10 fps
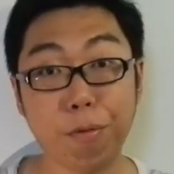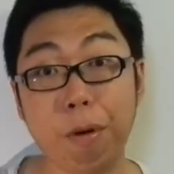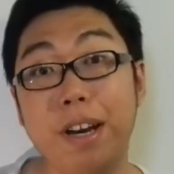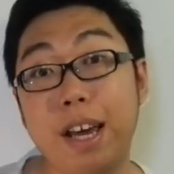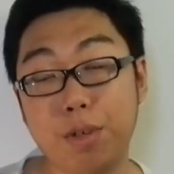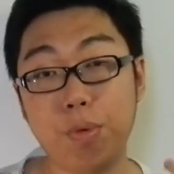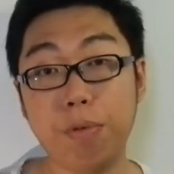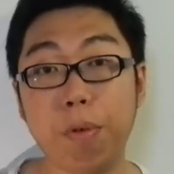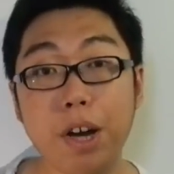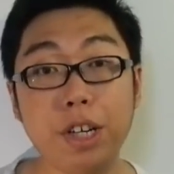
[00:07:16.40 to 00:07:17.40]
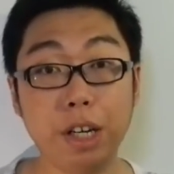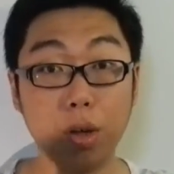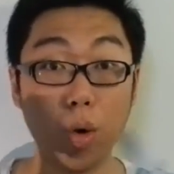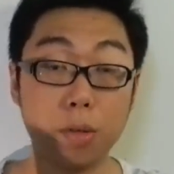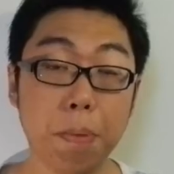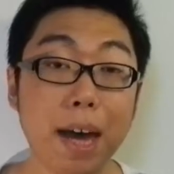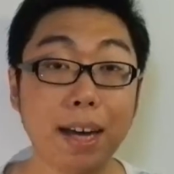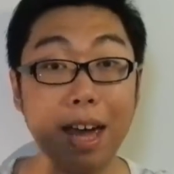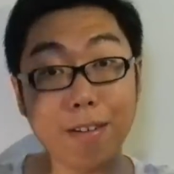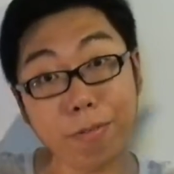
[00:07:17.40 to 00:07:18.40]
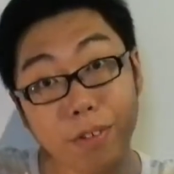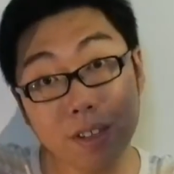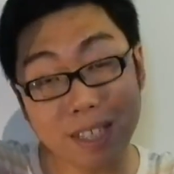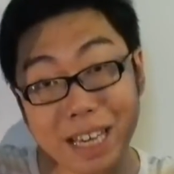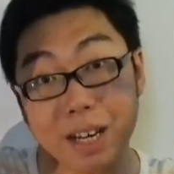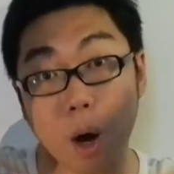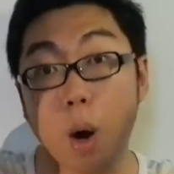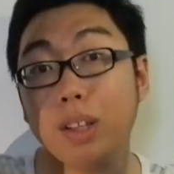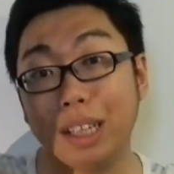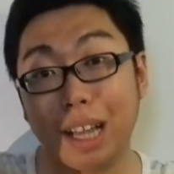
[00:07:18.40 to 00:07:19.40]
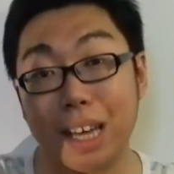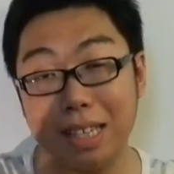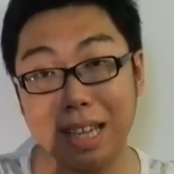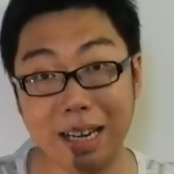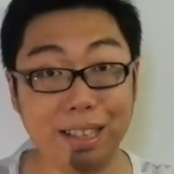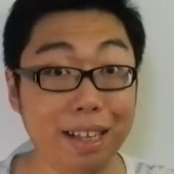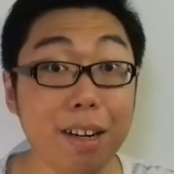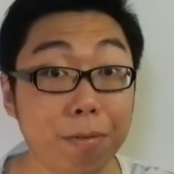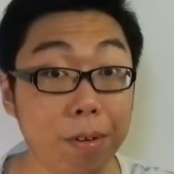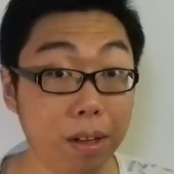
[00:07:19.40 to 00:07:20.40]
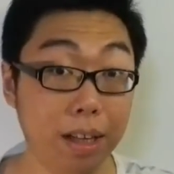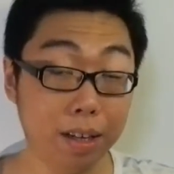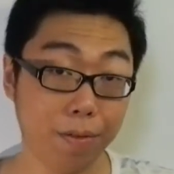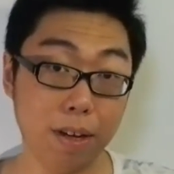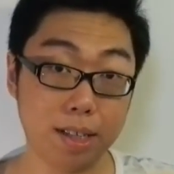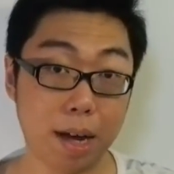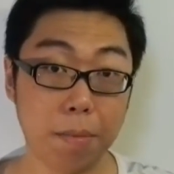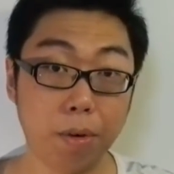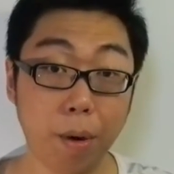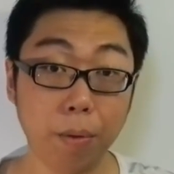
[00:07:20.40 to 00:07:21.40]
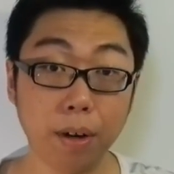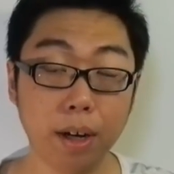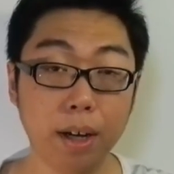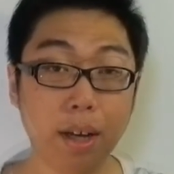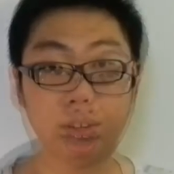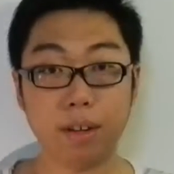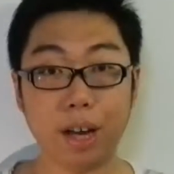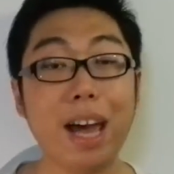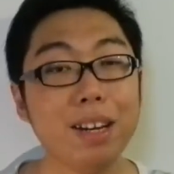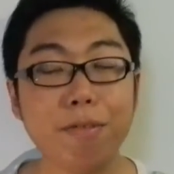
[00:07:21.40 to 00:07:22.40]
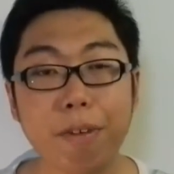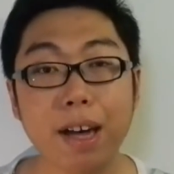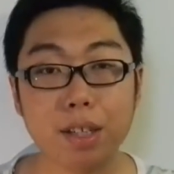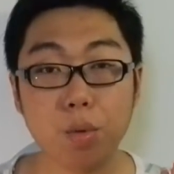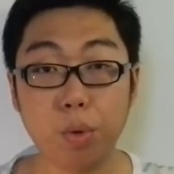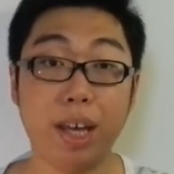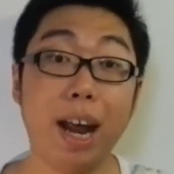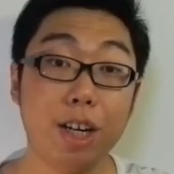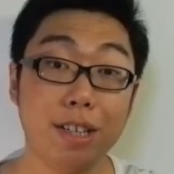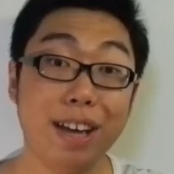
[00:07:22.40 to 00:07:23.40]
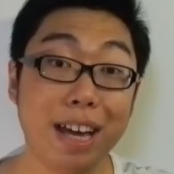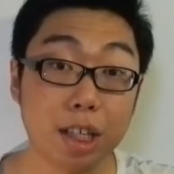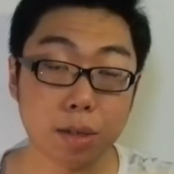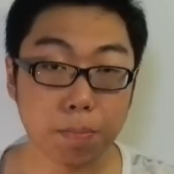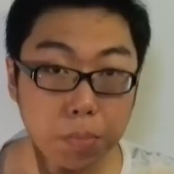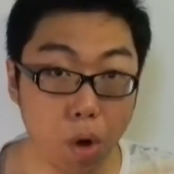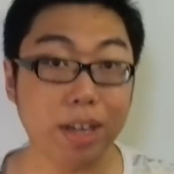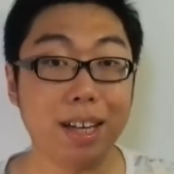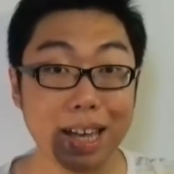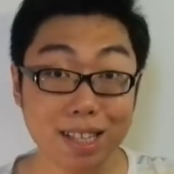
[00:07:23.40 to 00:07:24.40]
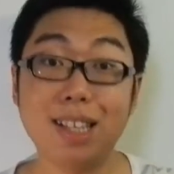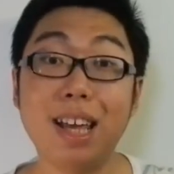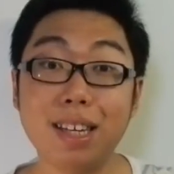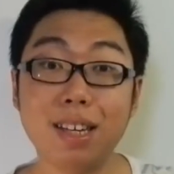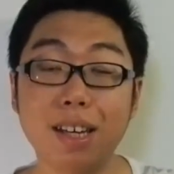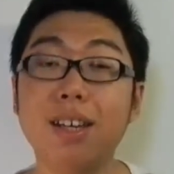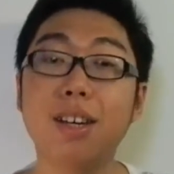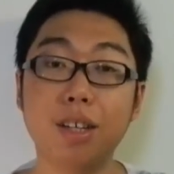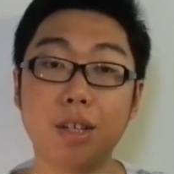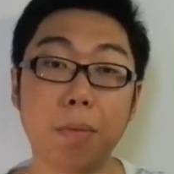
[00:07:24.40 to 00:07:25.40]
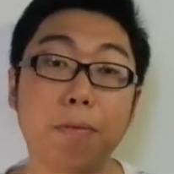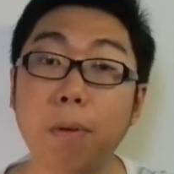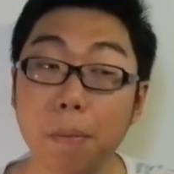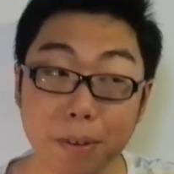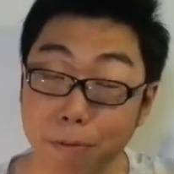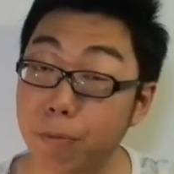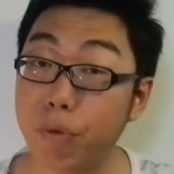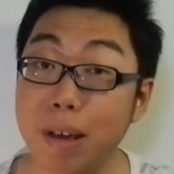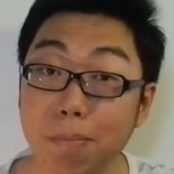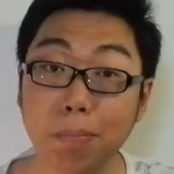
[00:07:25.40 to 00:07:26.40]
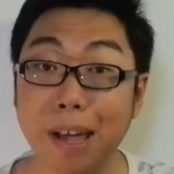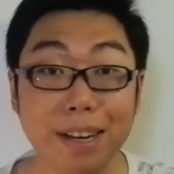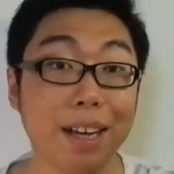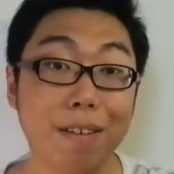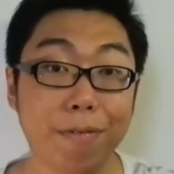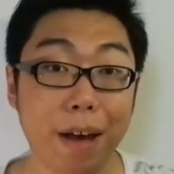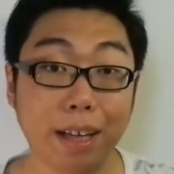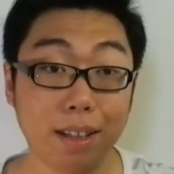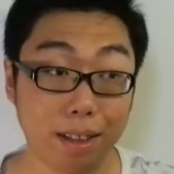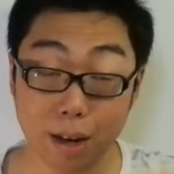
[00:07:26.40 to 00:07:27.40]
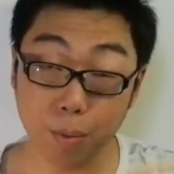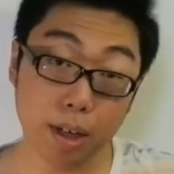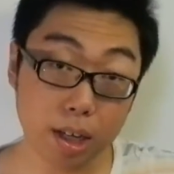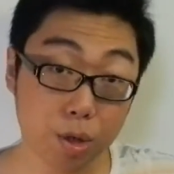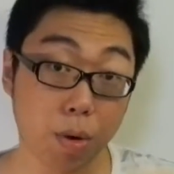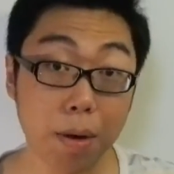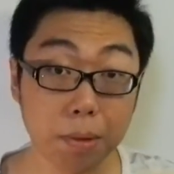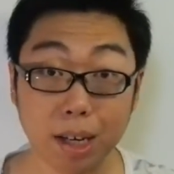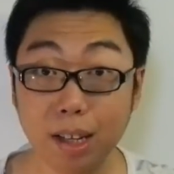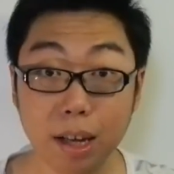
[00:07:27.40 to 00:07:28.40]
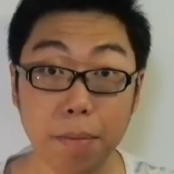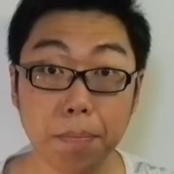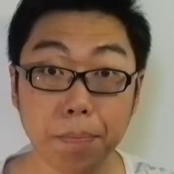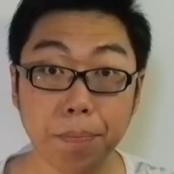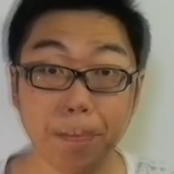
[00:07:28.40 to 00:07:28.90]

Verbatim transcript: For the next refresh, it goes back and fills in all the lines that it didn't fill in the first time around. And in fact, we can actually exploit interlacing to perform the frame blending effect that we described earlier.